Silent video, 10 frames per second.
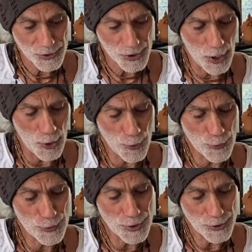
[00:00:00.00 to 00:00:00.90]

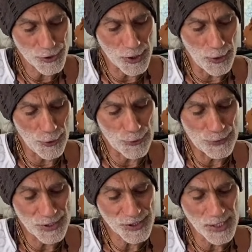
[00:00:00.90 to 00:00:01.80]
Tone,
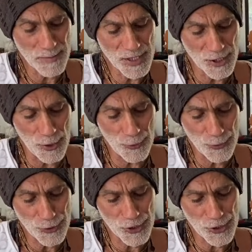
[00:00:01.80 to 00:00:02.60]
tone, semitone,